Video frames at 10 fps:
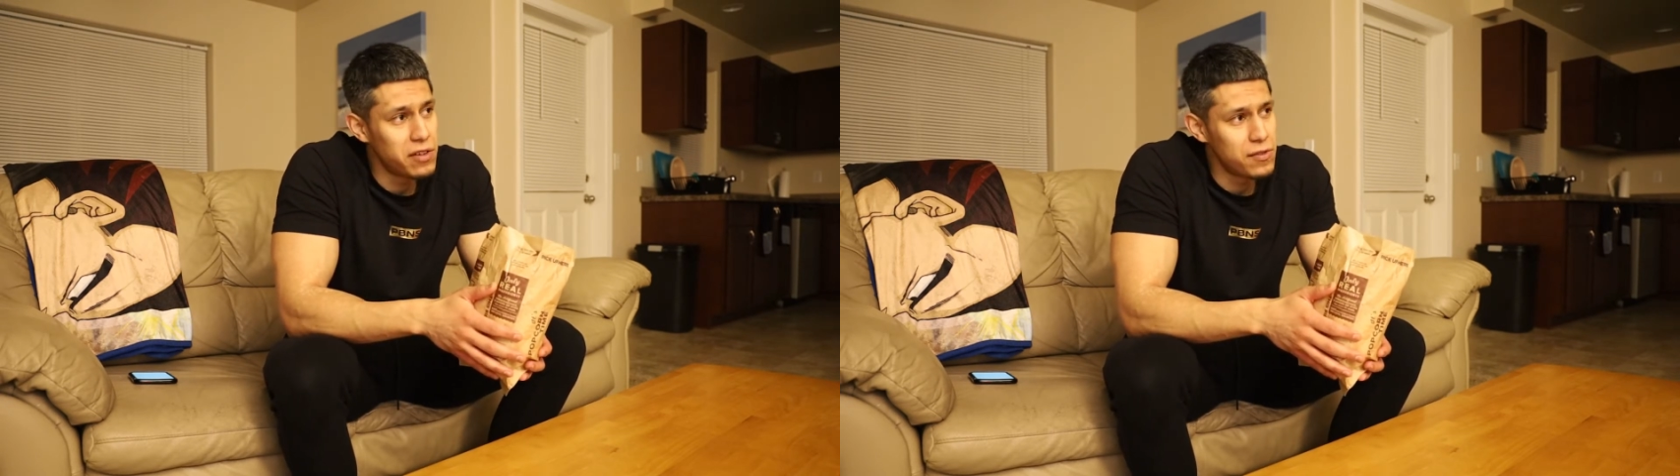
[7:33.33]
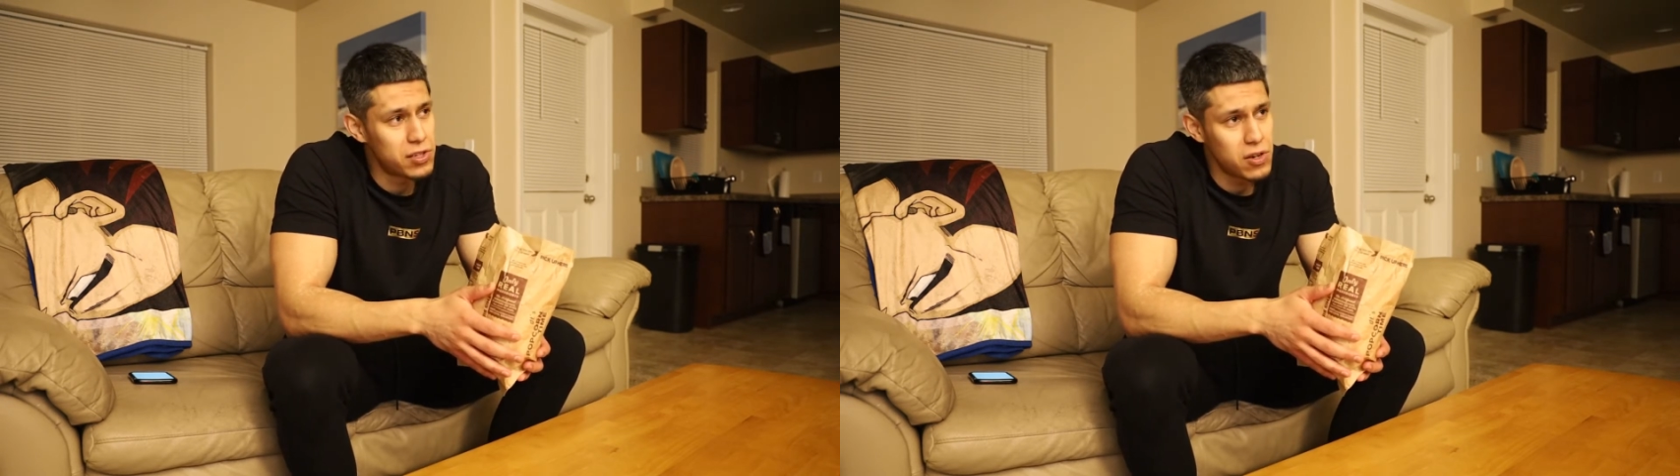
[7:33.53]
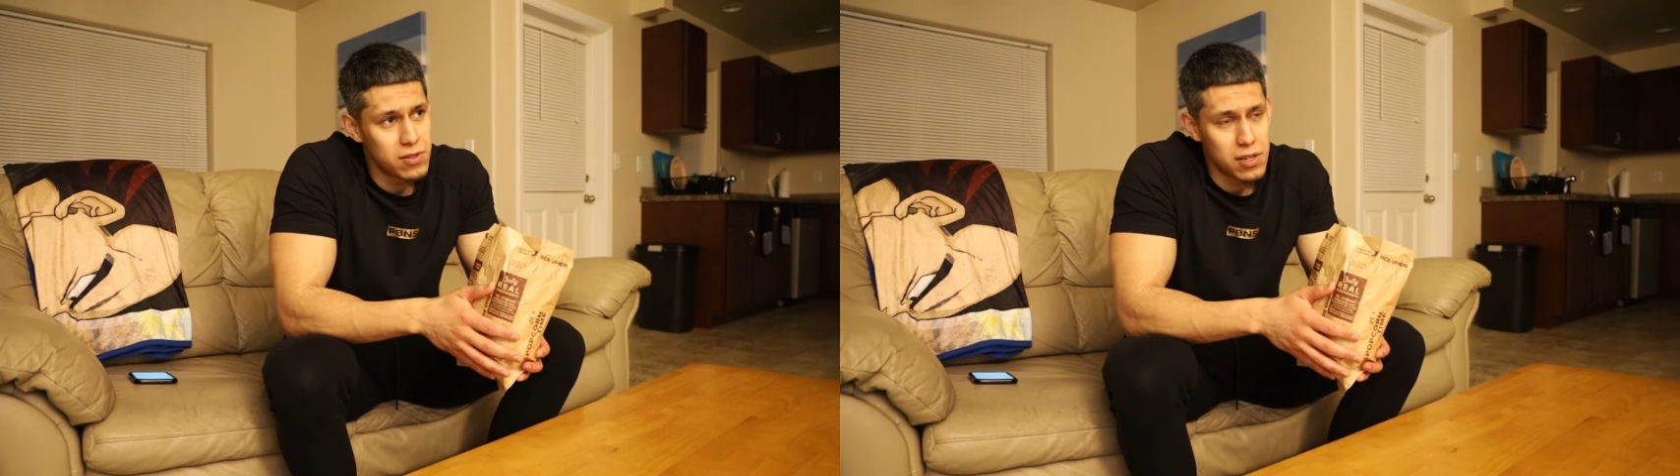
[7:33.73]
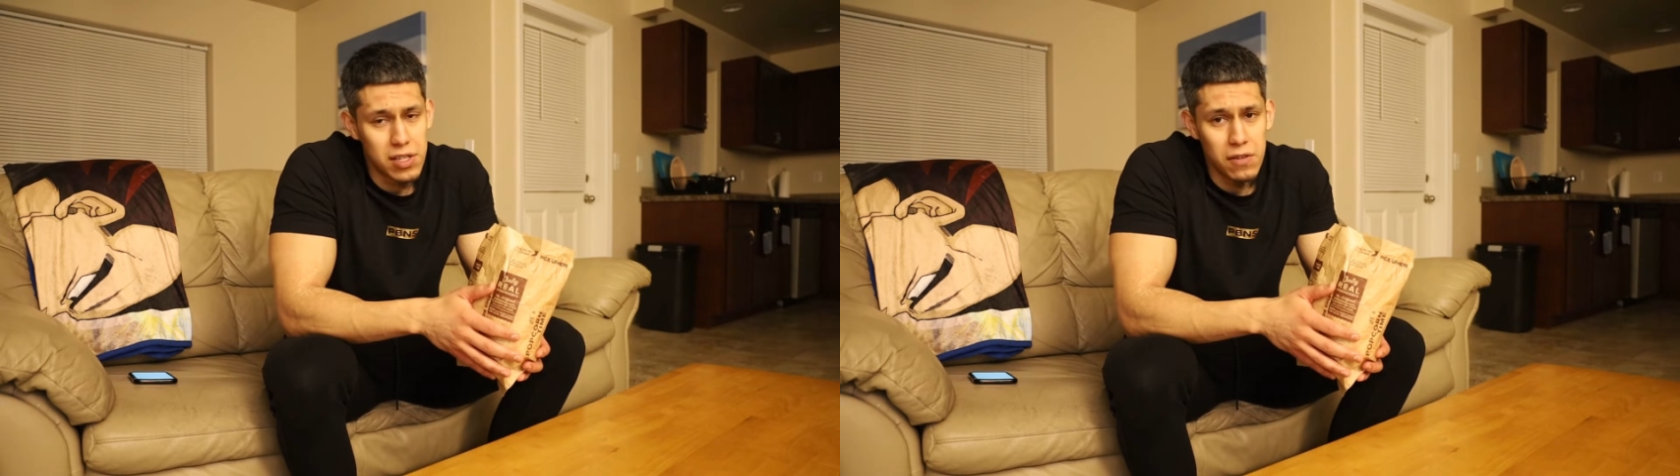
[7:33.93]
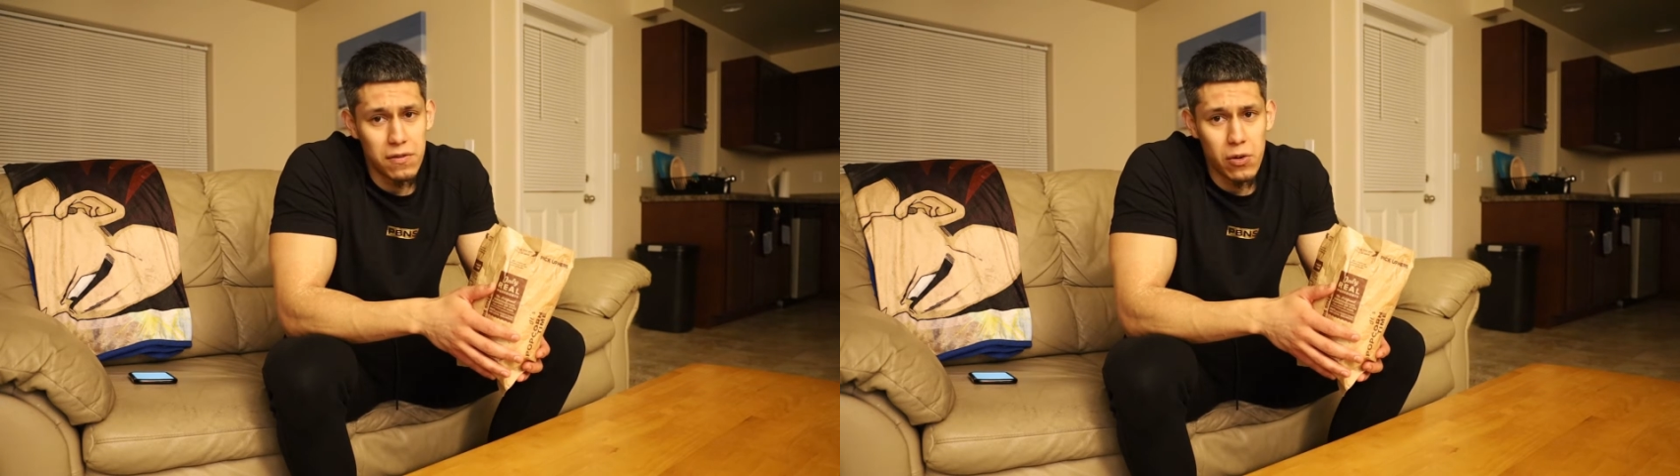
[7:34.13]
favorite shows on
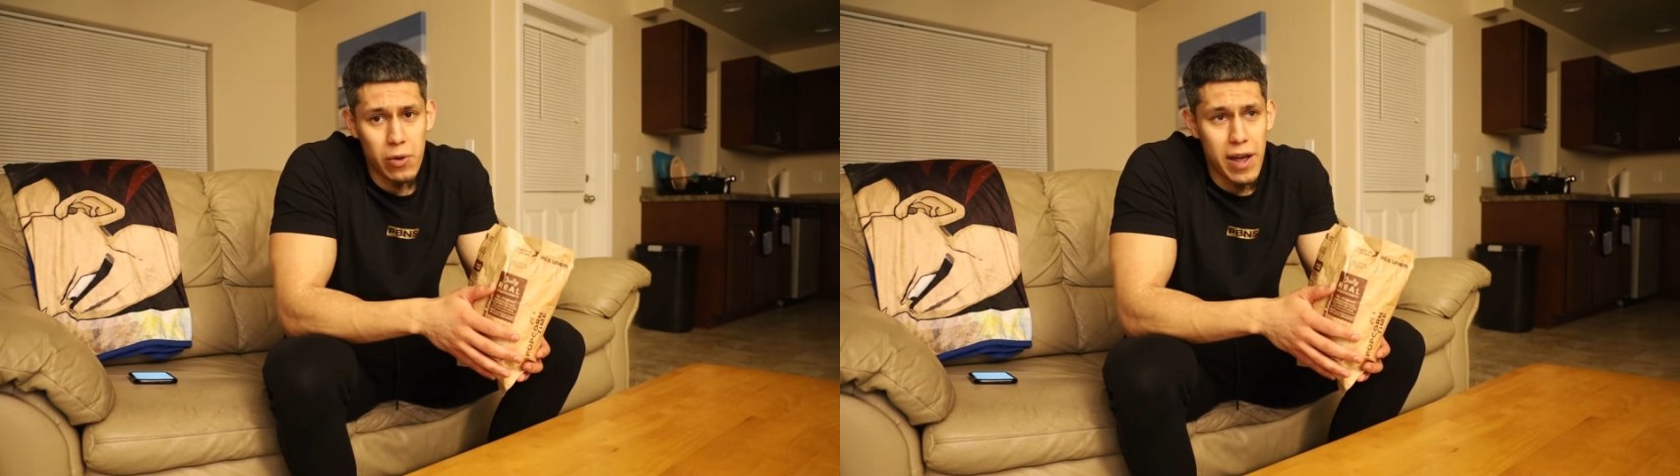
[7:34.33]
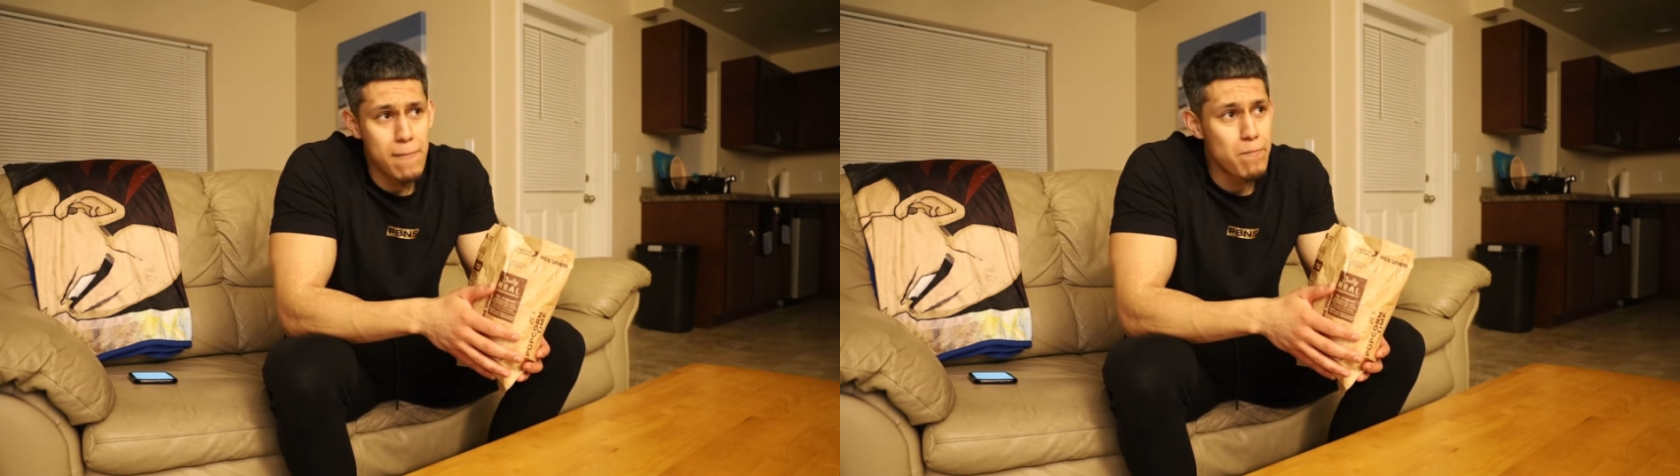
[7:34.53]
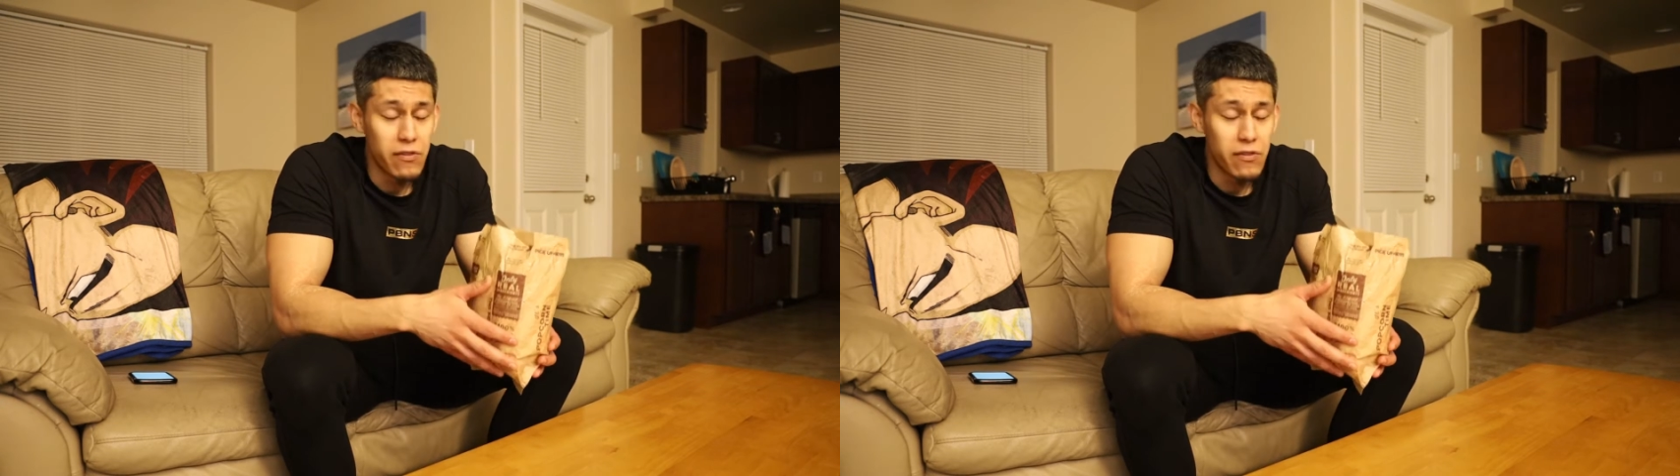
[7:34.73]
TV, right?